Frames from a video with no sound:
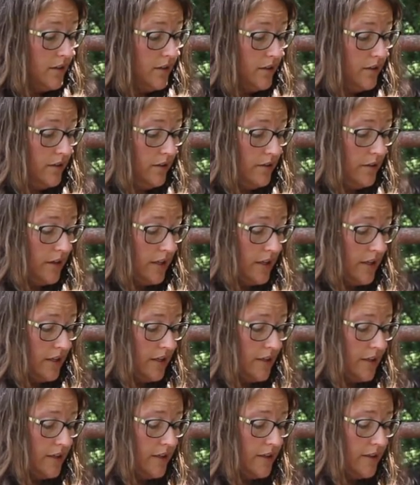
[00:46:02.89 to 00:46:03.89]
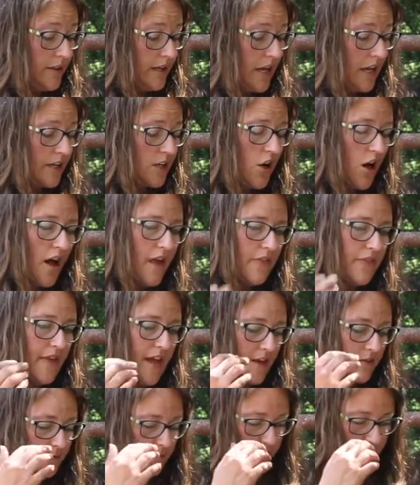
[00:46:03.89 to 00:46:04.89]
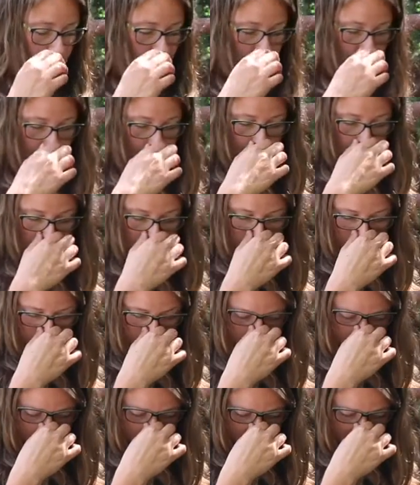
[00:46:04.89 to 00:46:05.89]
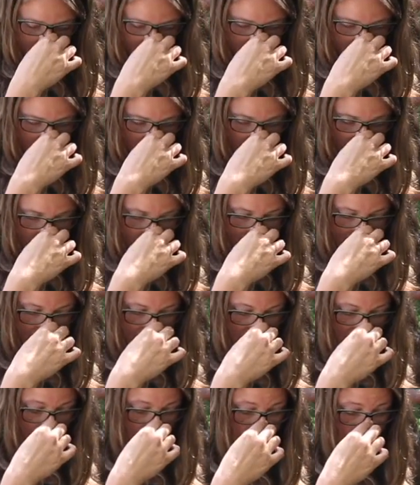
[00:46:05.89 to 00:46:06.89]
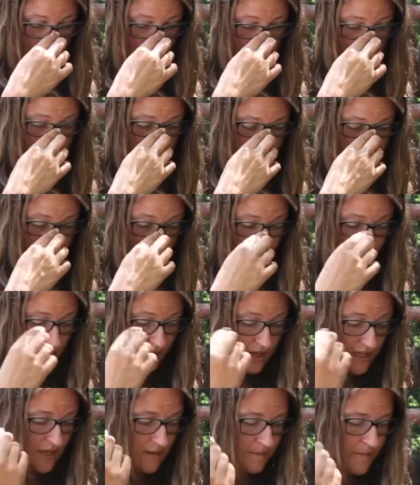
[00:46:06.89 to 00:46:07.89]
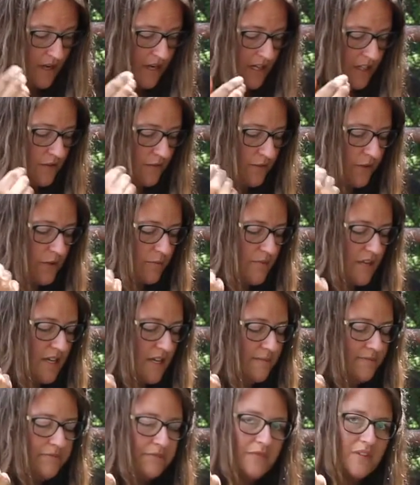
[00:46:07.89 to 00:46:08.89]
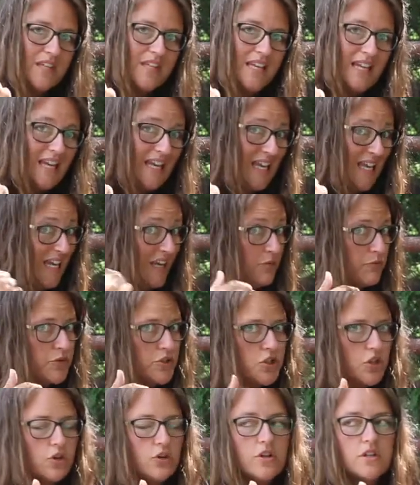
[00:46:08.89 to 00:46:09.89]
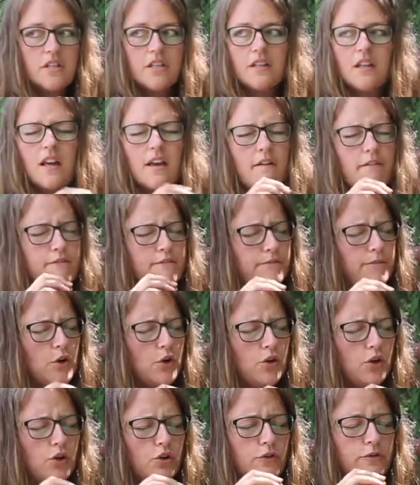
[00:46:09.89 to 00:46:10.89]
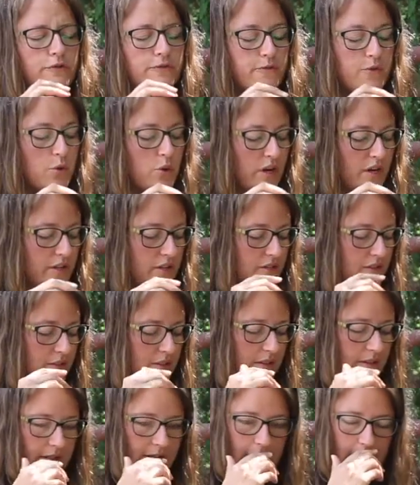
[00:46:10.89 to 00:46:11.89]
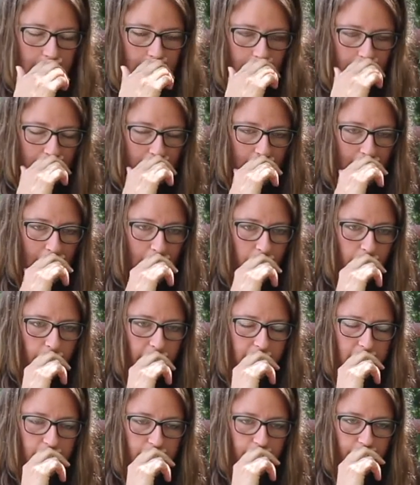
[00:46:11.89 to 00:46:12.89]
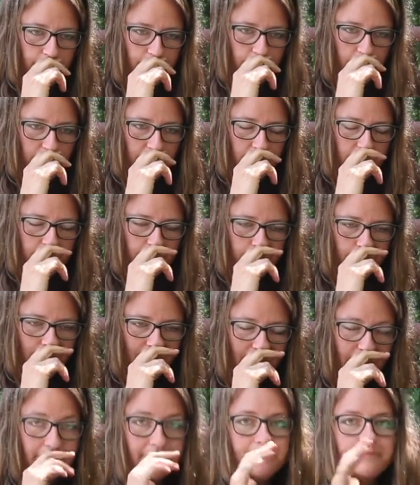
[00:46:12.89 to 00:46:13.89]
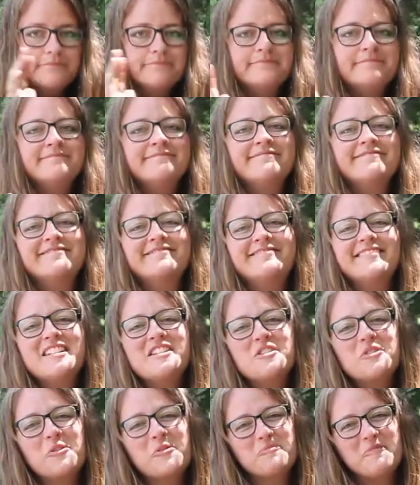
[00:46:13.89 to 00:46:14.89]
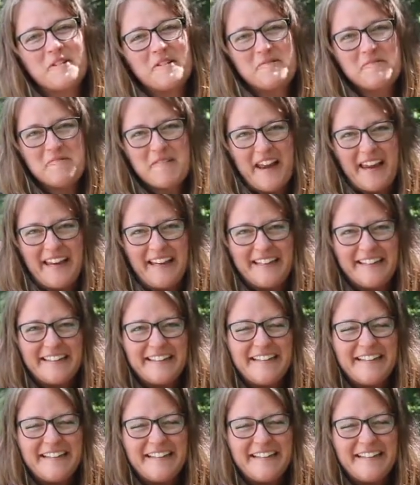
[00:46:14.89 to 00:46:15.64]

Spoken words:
I got that feeling that God had something bigger in mind for me, and it returned in like full force, like it had once before, but he told me to wait.